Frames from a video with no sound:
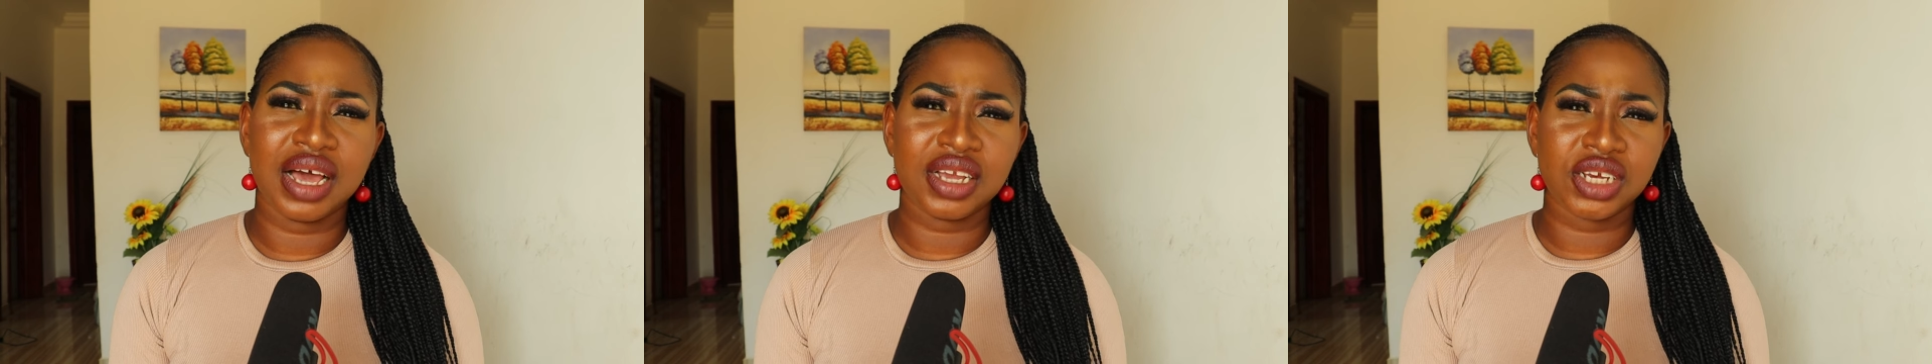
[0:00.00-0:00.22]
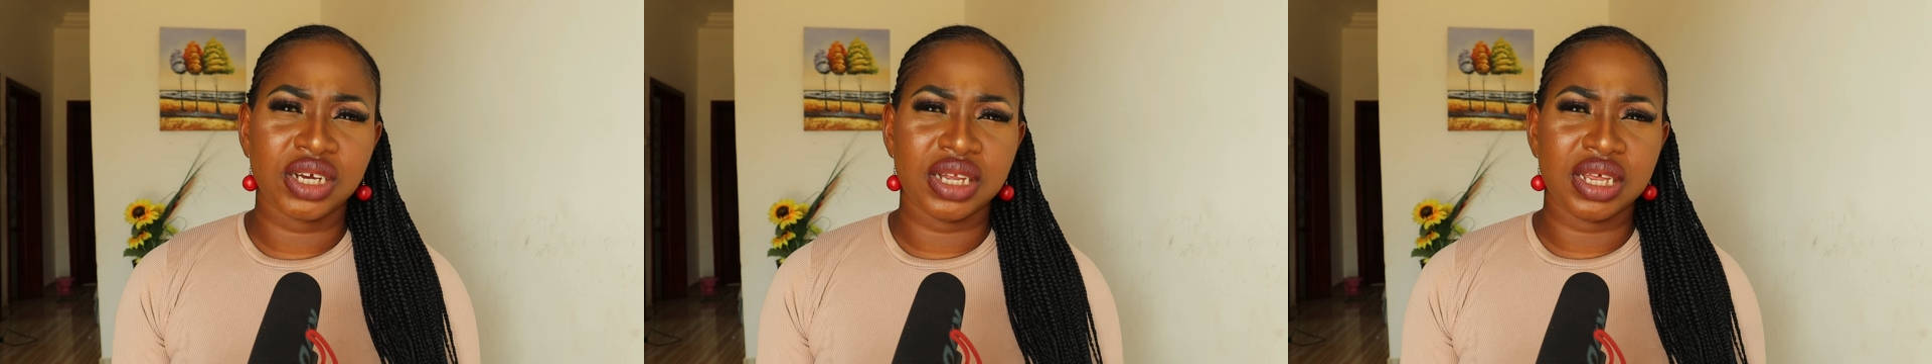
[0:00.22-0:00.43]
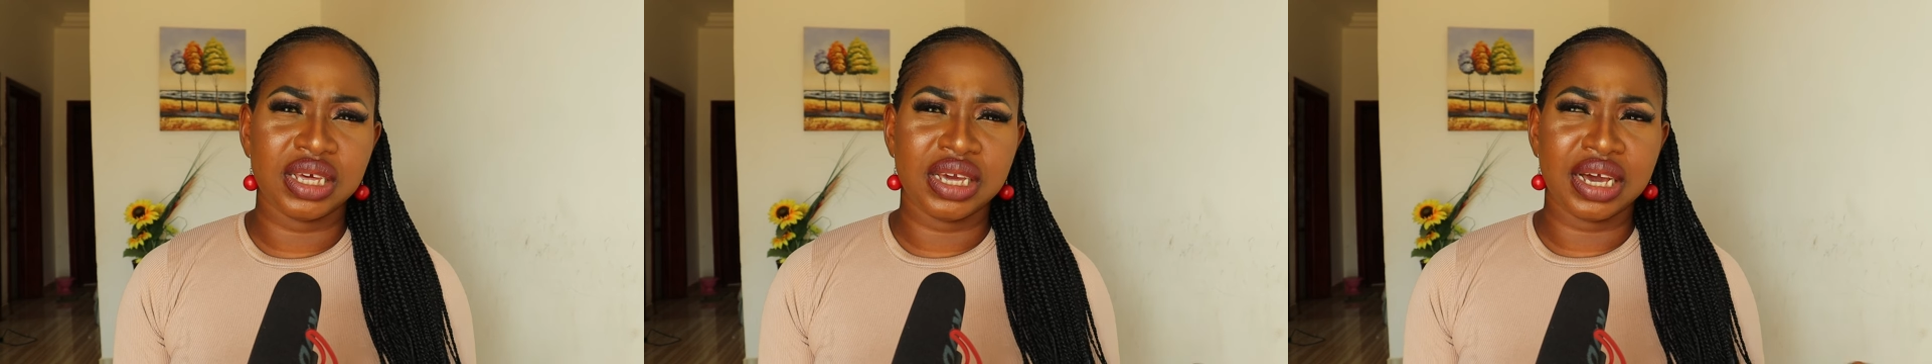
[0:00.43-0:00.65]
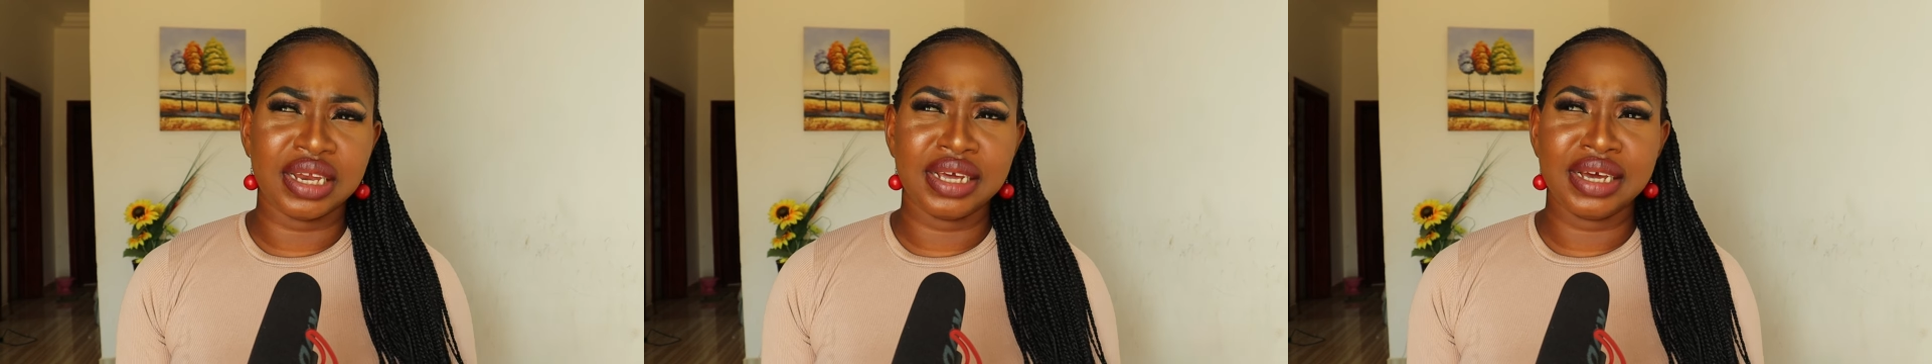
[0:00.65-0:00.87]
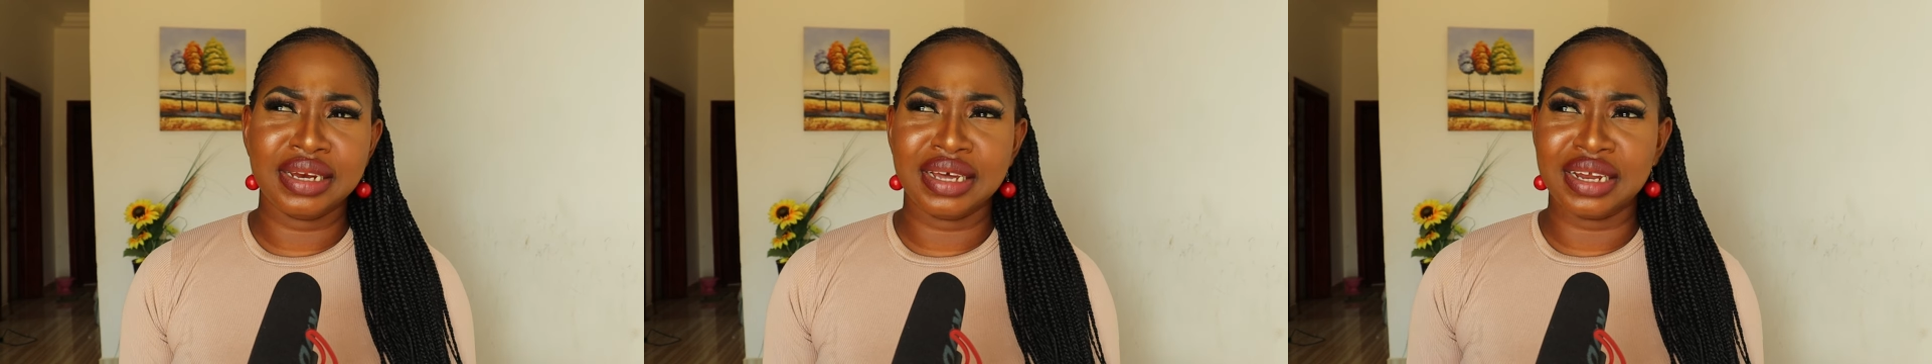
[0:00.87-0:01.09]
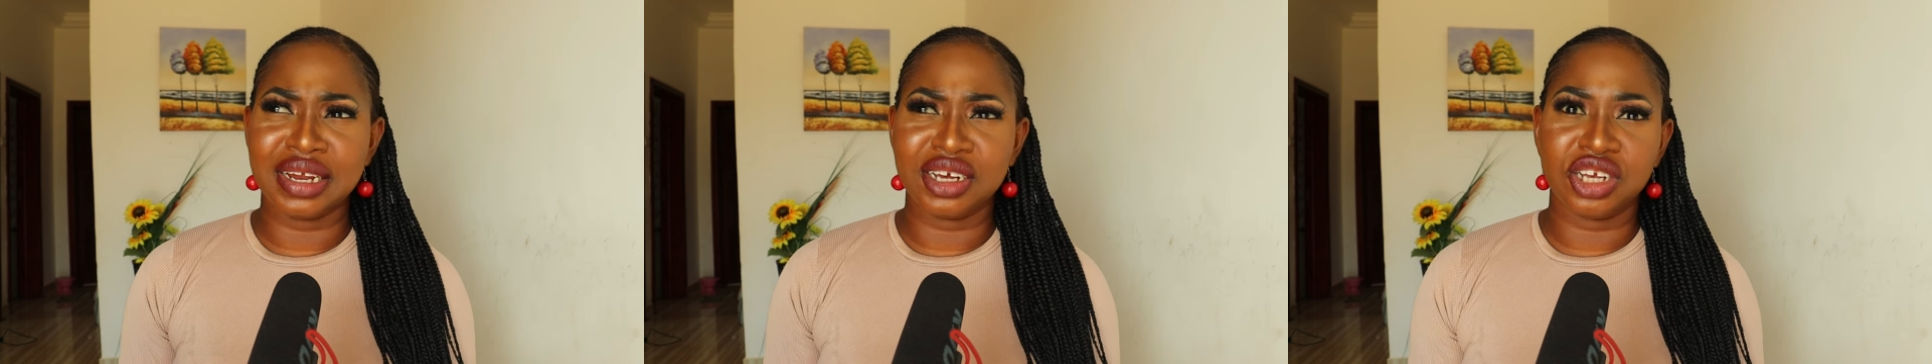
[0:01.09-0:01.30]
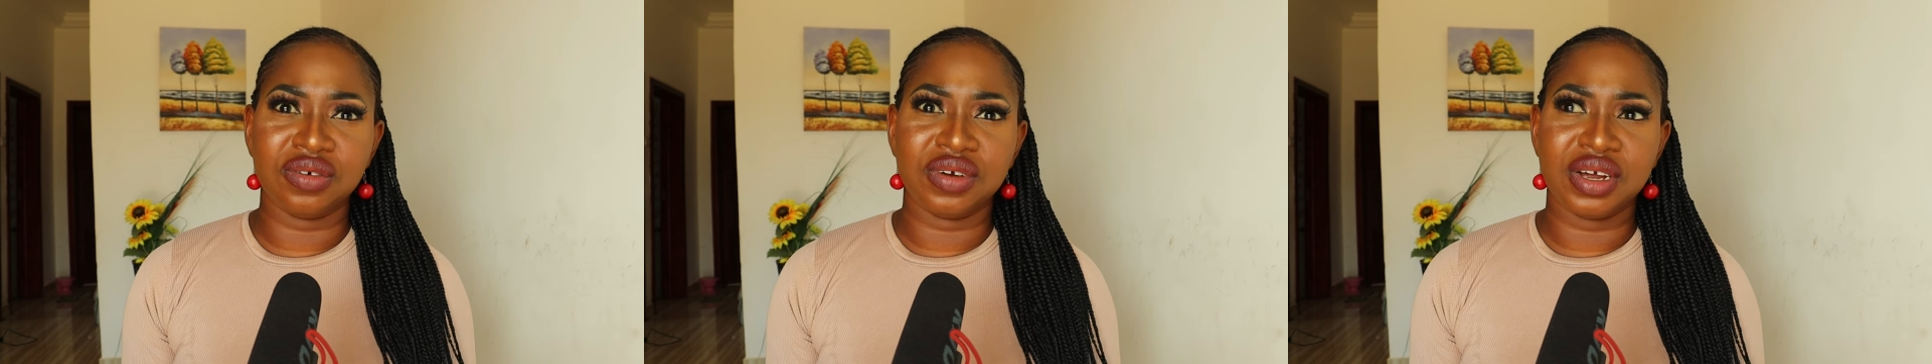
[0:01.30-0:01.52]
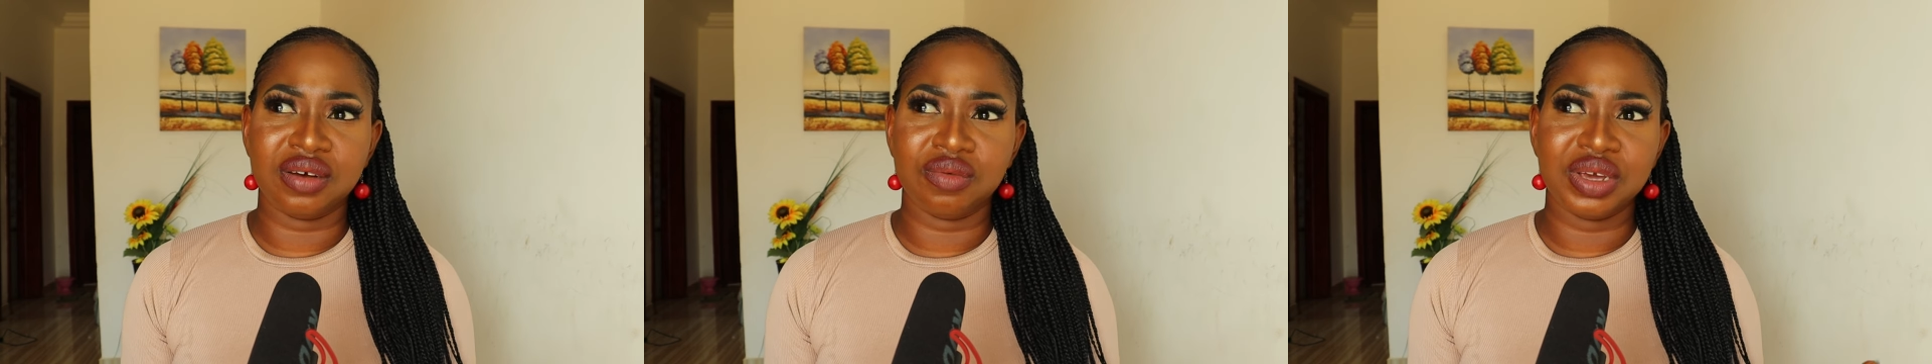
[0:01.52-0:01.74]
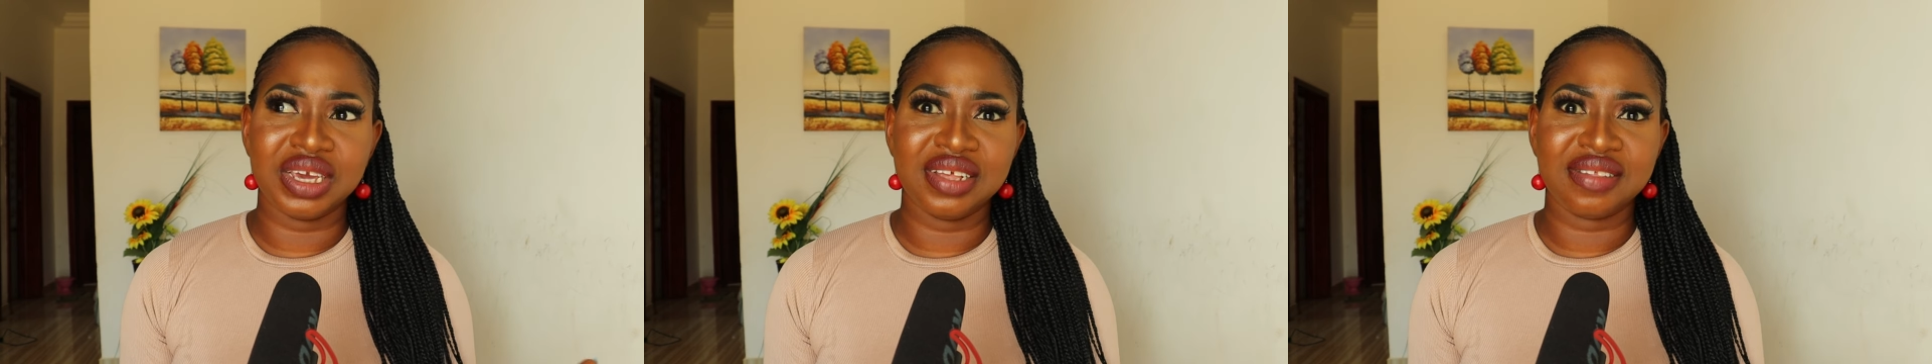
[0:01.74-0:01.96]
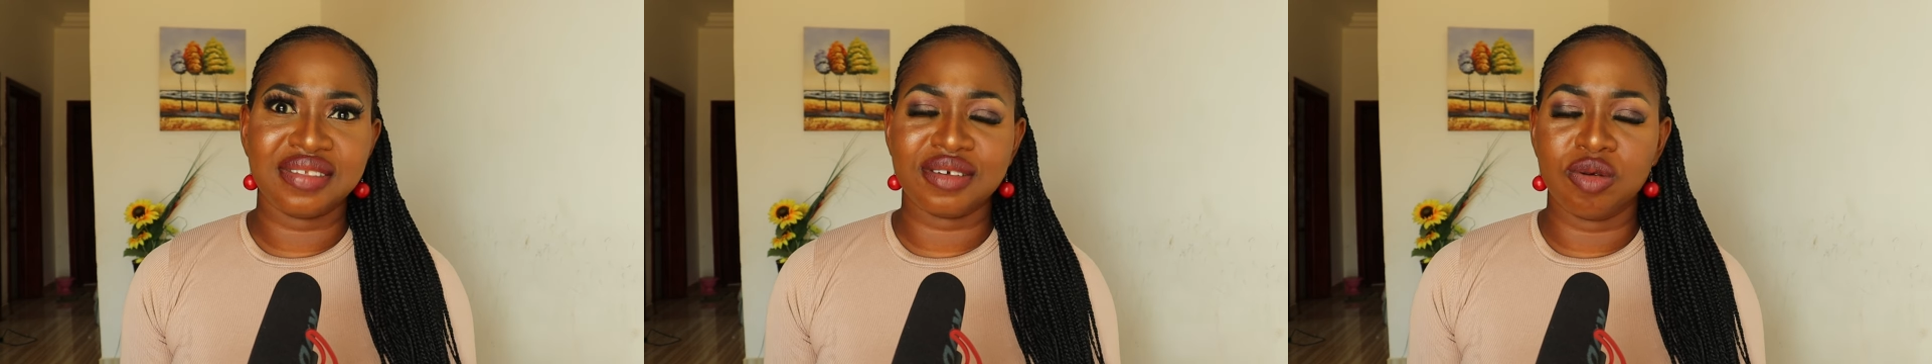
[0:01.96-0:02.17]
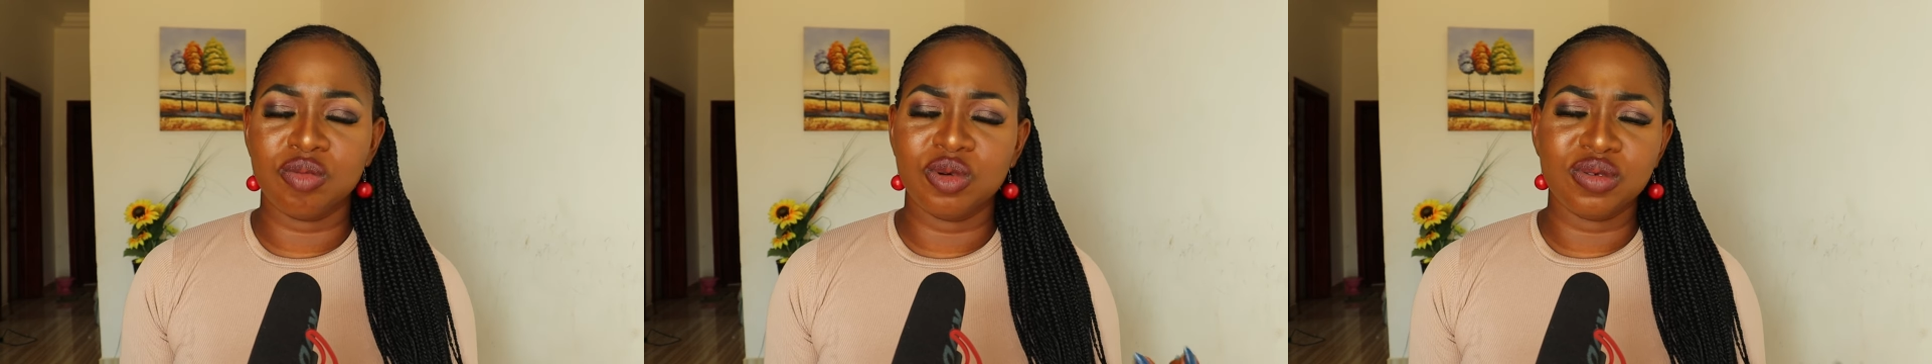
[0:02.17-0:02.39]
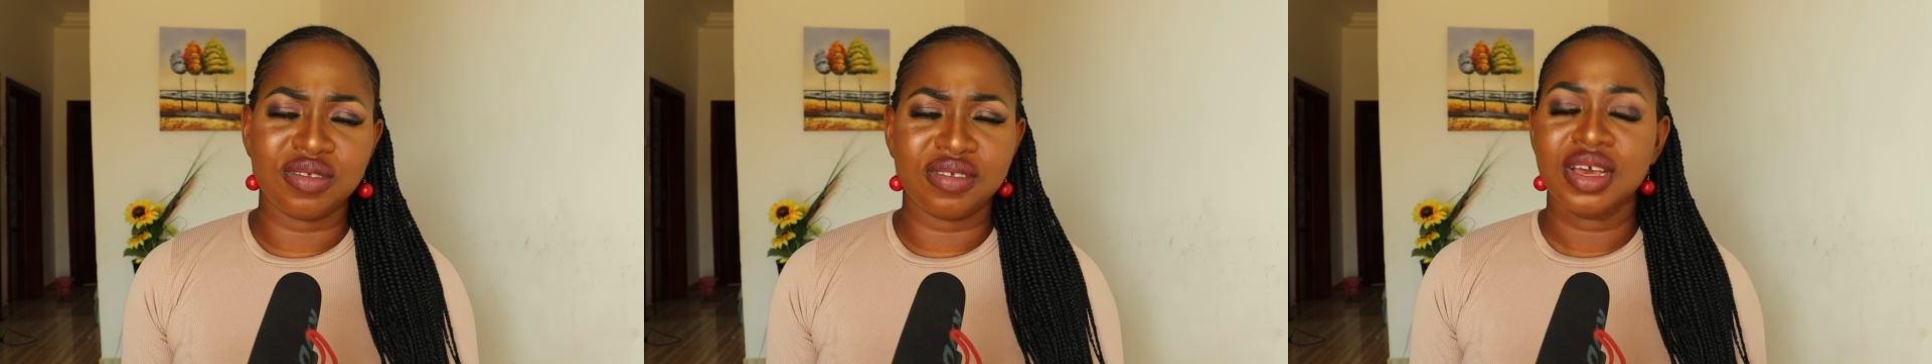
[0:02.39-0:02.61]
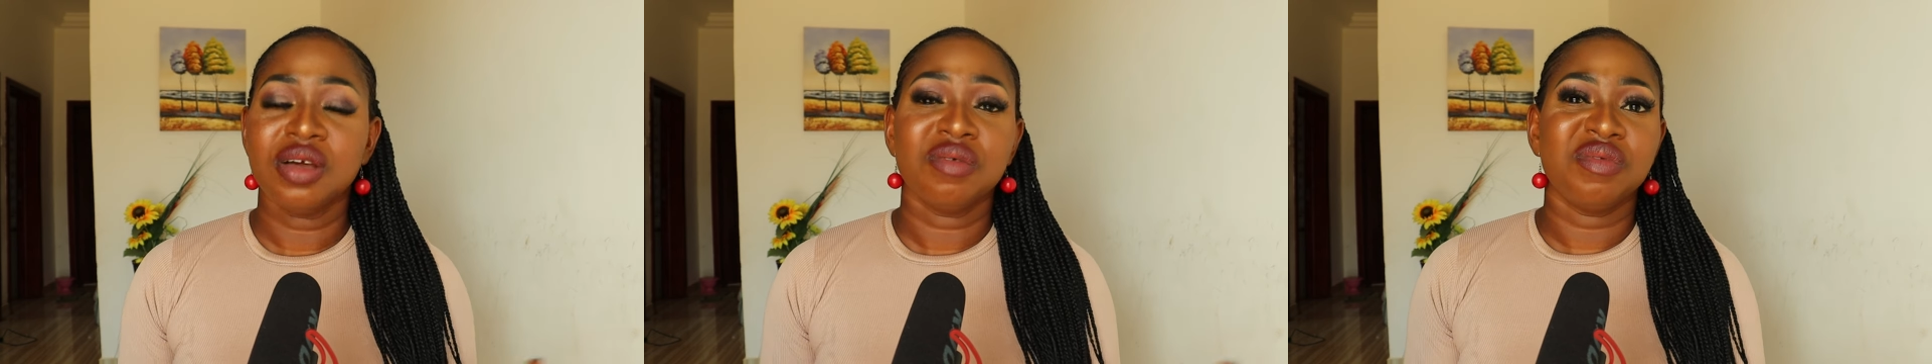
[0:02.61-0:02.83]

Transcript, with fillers: Actually, Ghanaian and Nigerian, we eat almost,